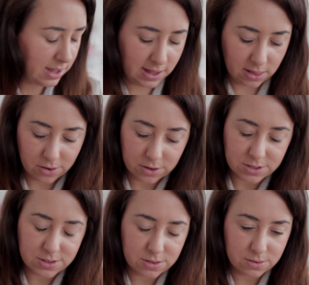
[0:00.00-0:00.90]
it
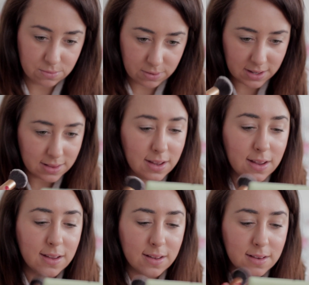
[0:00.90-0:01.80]
looks
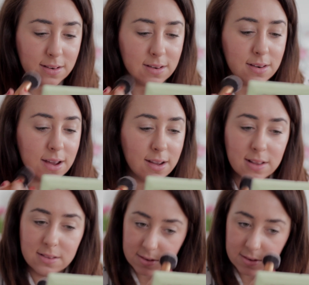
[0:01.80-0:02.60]
really nice,